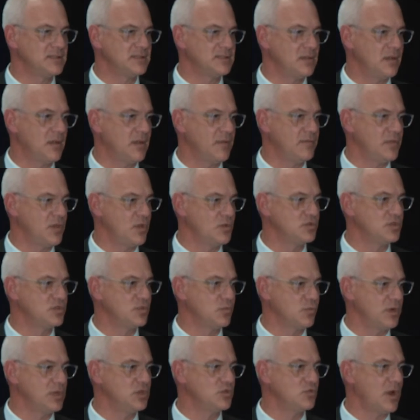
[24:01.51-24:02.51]
of those
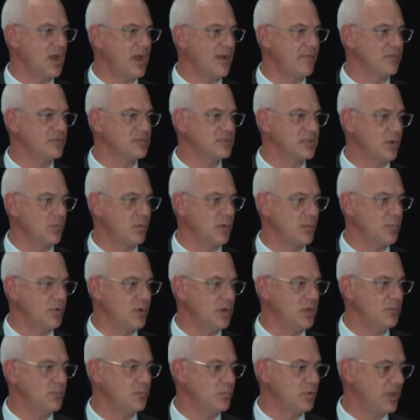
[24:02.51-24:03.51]
3 drivers that we put
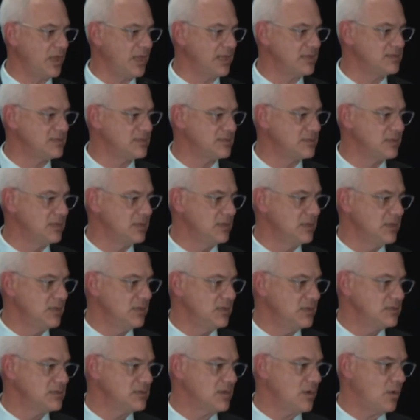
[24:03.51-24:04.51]
in place.
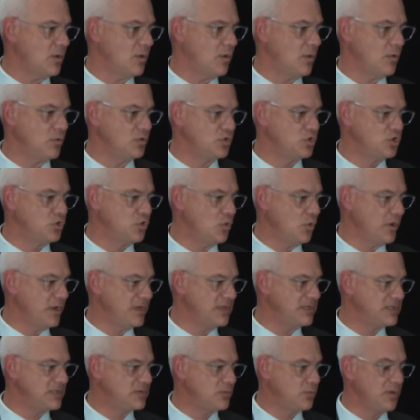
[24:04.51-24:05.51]
So
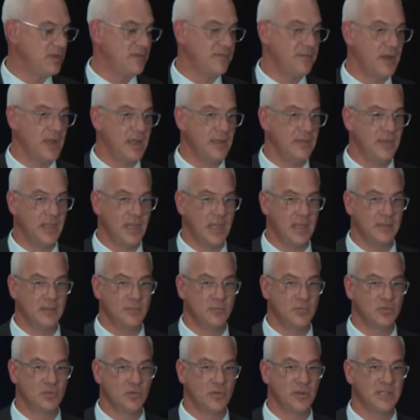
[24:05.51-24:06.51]
choice, we find that the
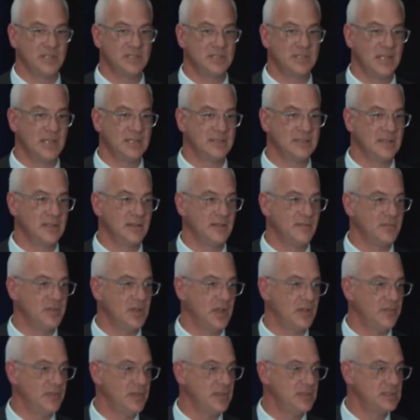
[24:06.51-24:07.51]
majority of states that have
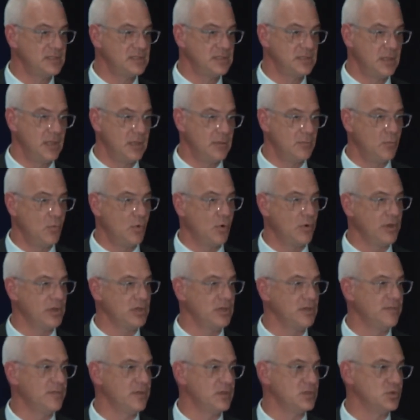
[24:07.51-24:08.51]
done this, that more
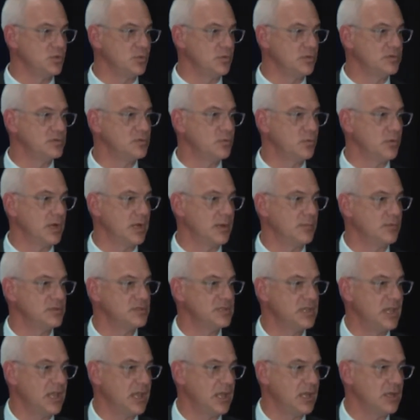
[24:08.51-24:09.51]
individuals were able
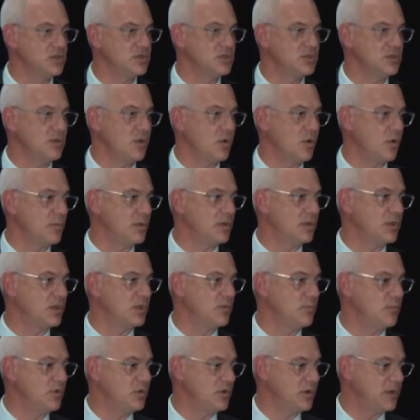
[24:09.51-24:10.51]
to age in home in the
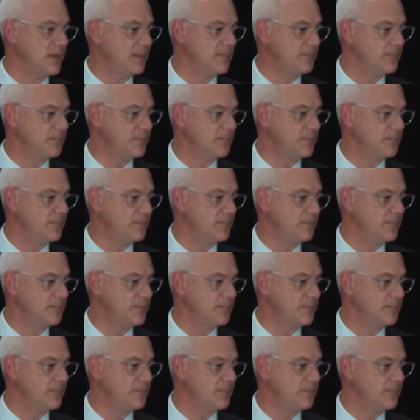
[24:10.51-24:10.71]
community.